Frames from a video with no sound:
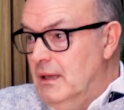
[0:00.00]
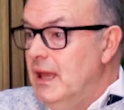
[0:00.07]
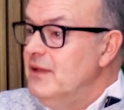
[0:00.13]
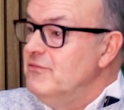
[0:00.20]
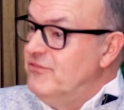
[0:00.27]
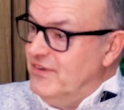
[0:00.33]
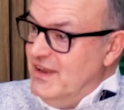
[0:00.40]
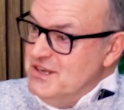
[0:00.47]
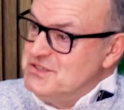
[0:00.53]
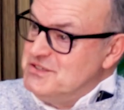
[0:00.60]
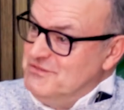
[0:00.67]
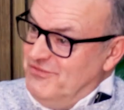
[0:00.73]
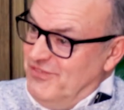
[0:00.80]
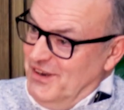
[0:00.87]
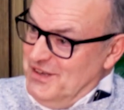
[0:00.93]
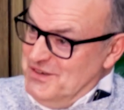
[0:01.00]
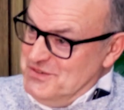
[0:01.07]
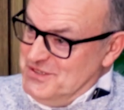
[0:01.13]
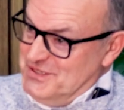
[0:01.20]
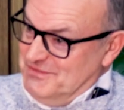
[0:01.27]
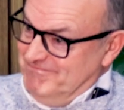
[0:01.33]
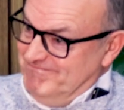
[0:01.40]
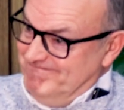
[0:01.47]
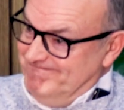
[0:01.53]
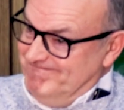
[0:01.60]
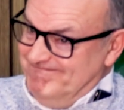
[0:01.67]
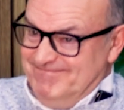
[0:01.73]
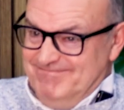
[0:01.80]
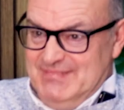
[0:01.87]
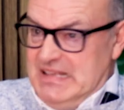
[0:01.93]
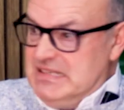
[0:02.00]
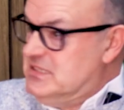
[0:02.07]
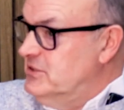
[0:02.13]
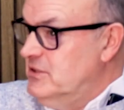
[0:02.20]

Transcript: inflation follows. It's